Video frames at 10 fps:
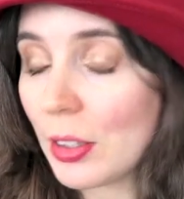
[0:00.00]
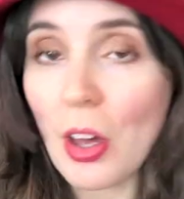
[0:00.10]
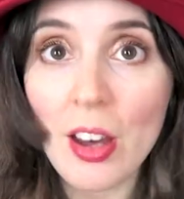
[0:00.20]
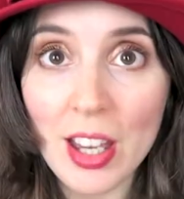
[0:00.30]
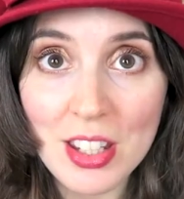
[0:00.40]

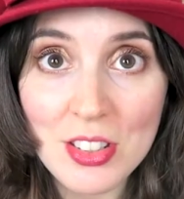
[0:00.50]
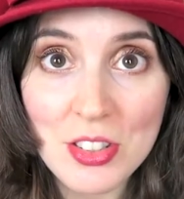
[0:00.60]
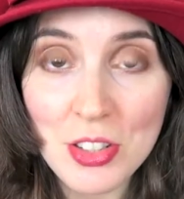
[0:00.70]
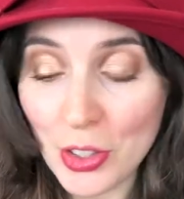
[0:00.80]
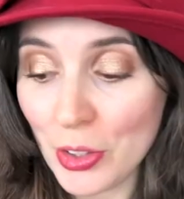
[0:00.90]
guide
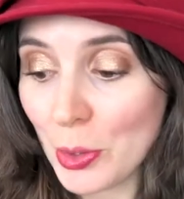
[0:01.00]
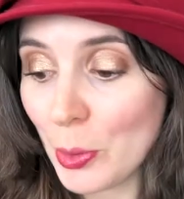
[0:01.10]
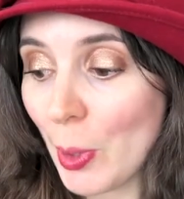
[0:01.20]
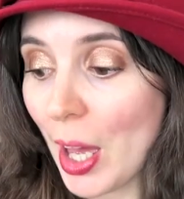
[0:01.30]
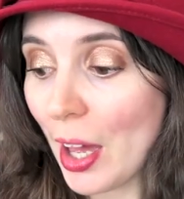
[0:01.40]

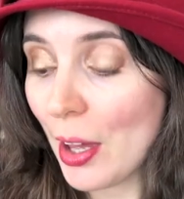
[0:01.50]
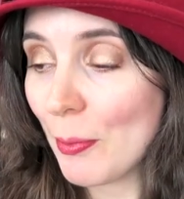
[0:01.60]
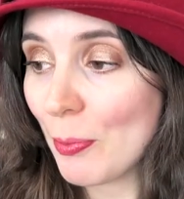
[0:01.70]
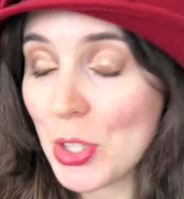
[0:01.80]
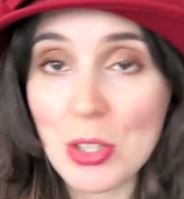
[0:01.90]
to,
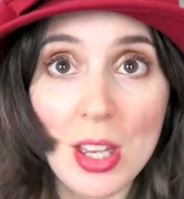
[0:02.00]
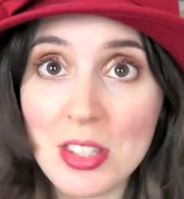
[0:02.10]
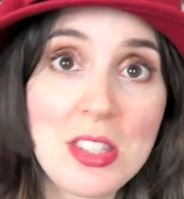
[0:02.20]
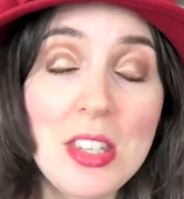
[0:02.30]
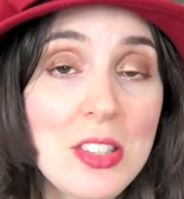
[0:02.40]

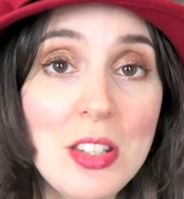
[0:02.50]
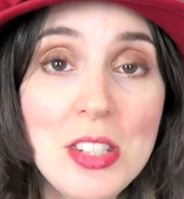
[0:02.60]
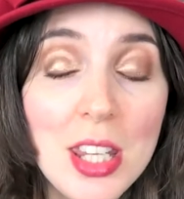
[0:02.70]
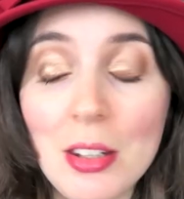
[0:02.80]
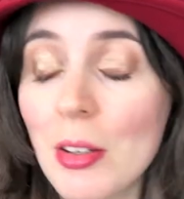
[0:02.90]
as it says on the
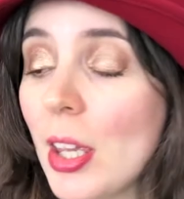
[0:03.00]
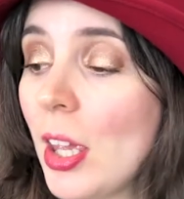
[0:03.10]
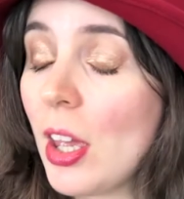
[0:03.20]
tin,